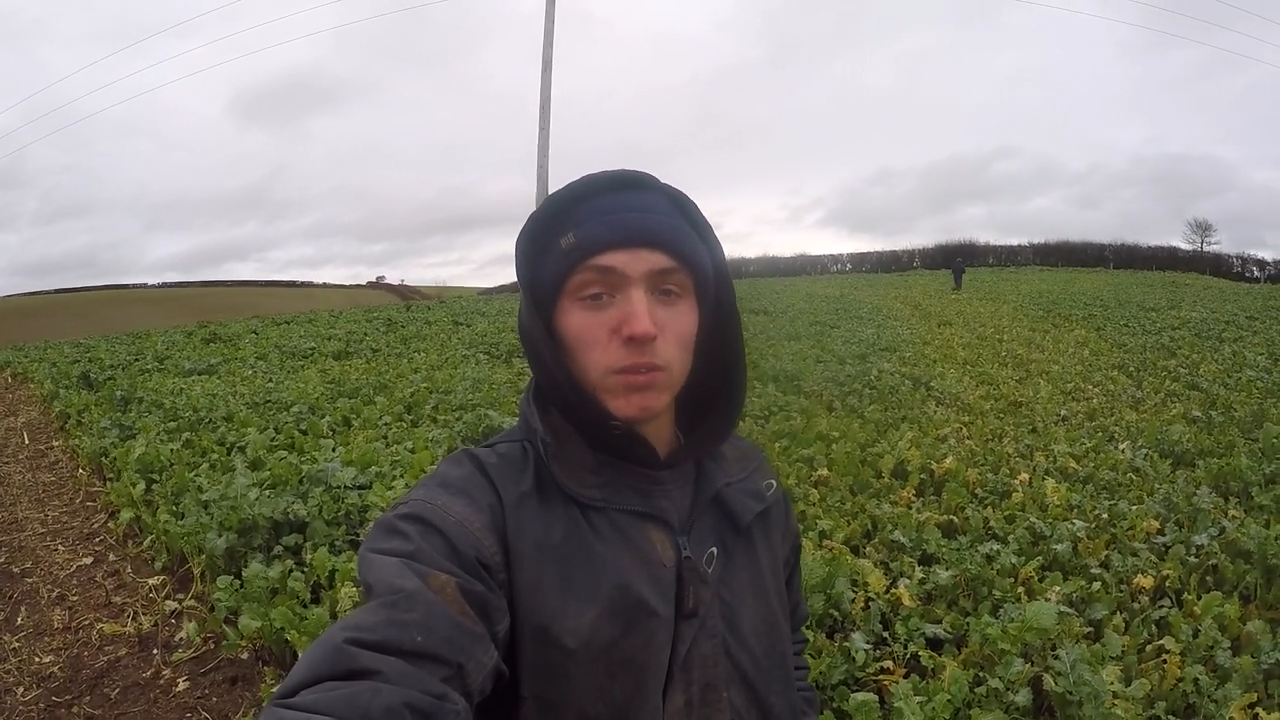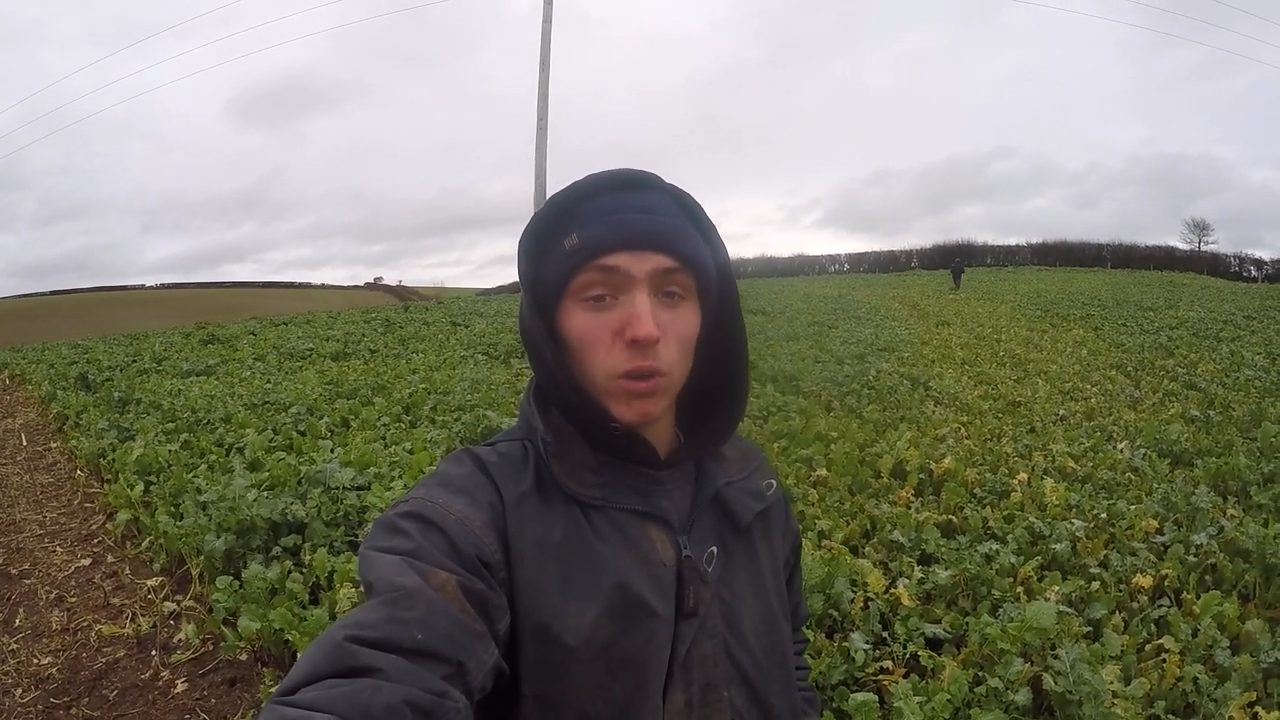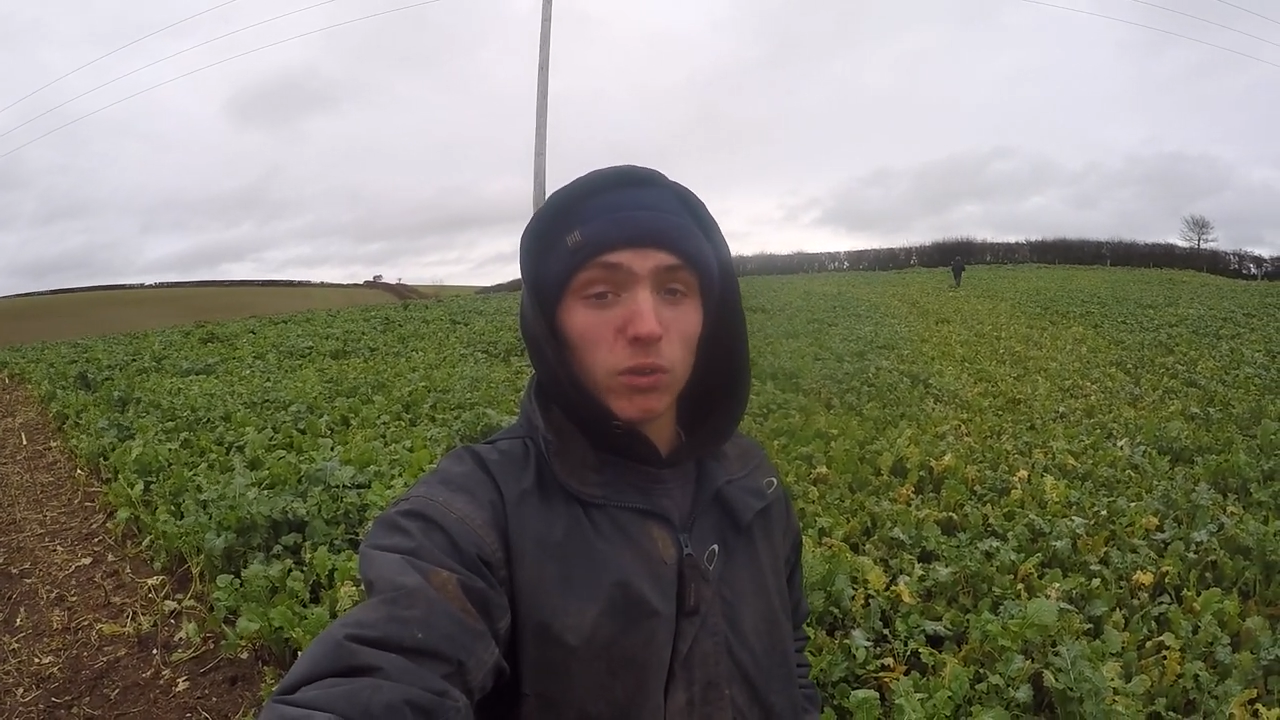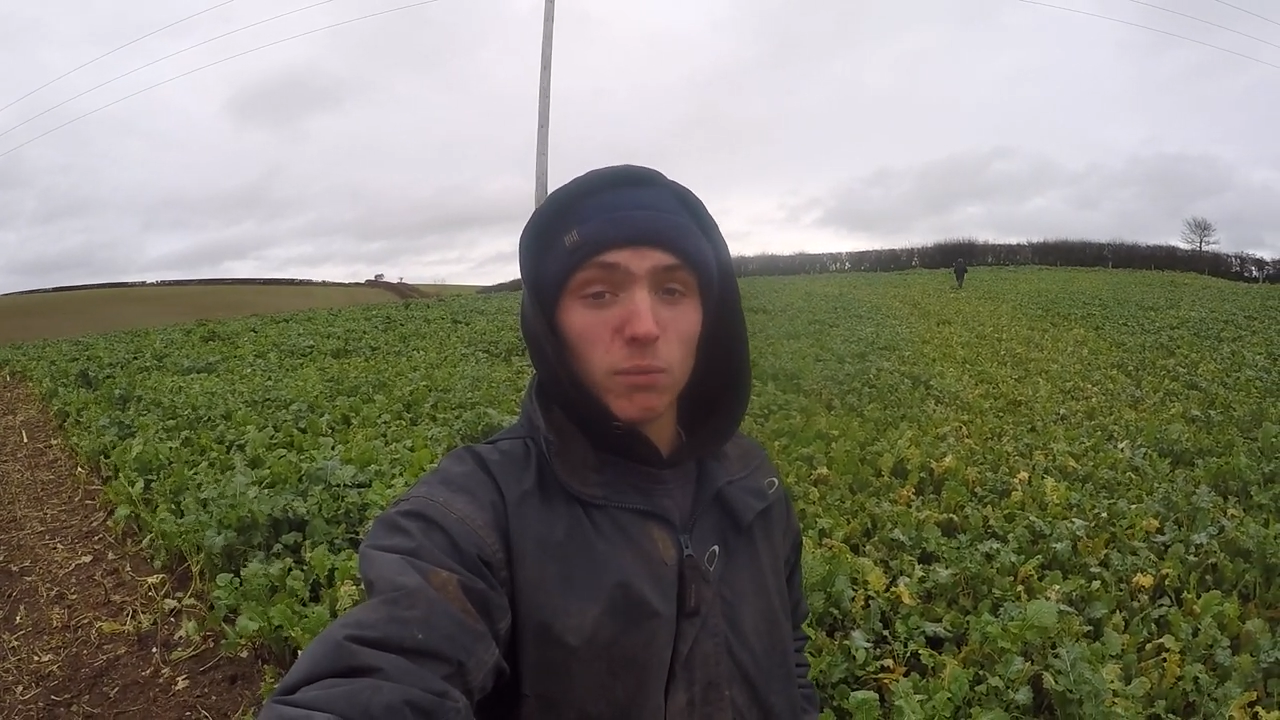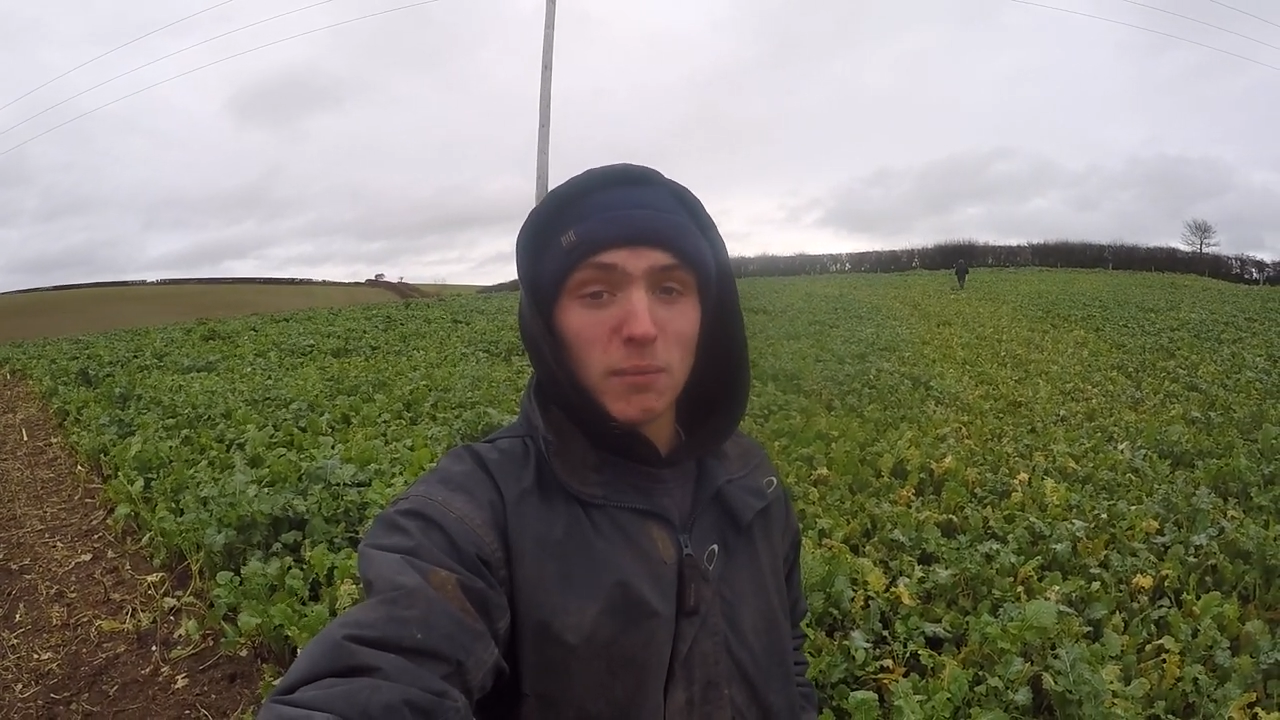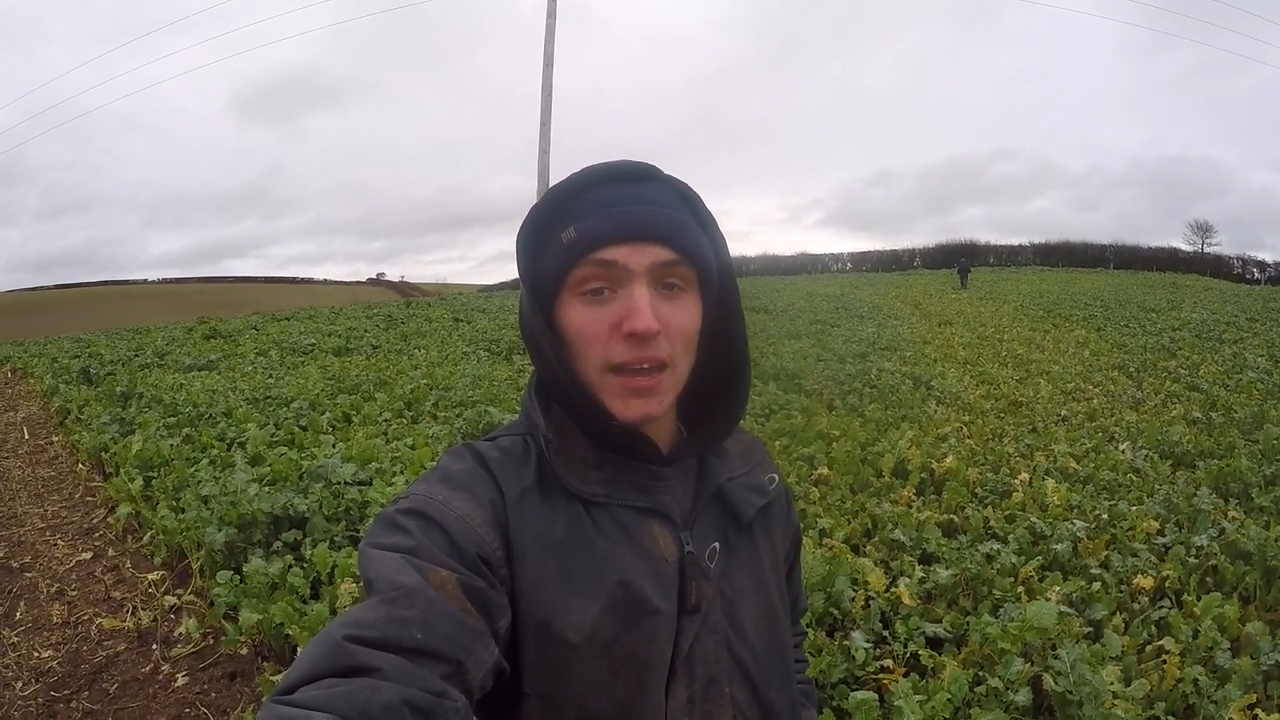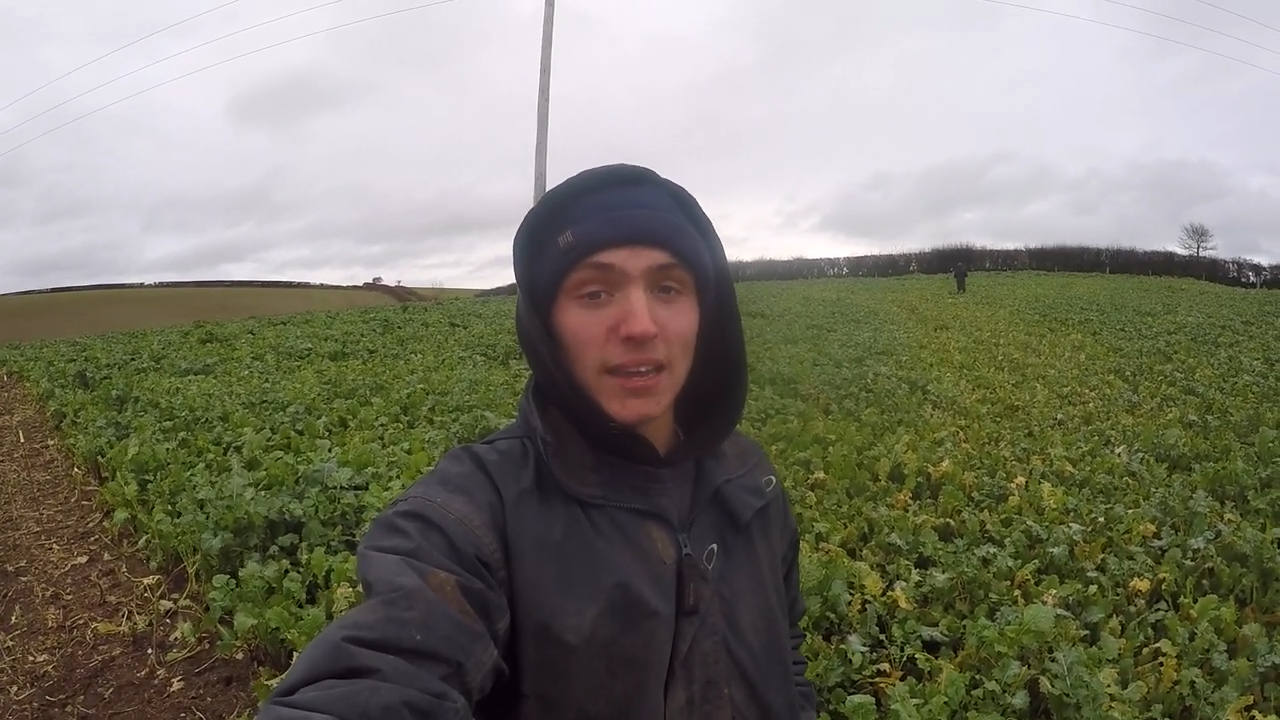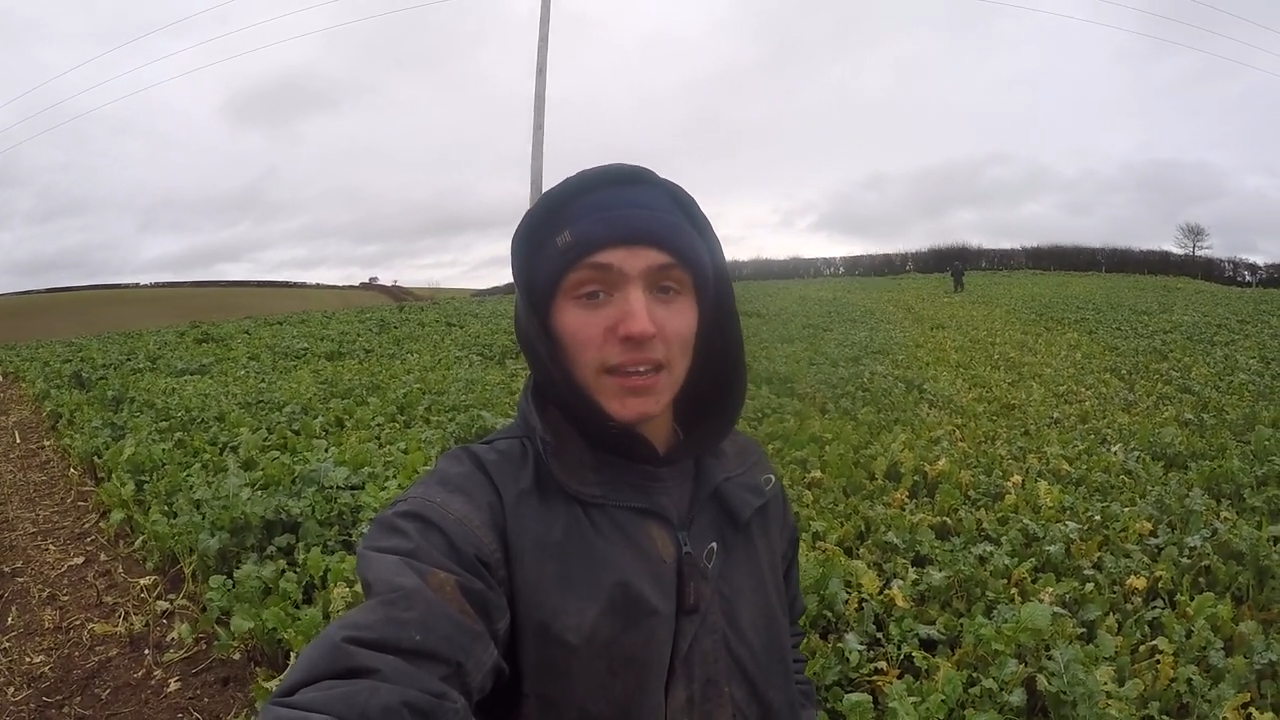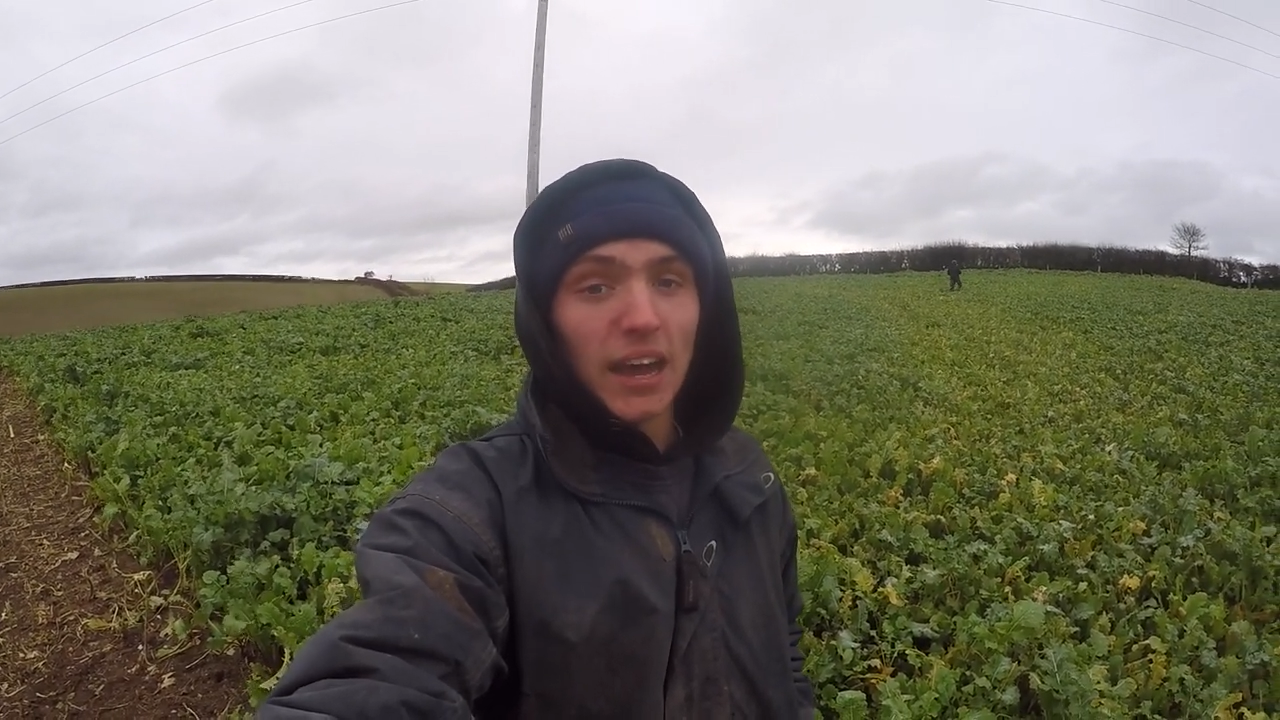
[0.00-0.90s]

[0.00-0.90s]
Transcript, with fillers: on the main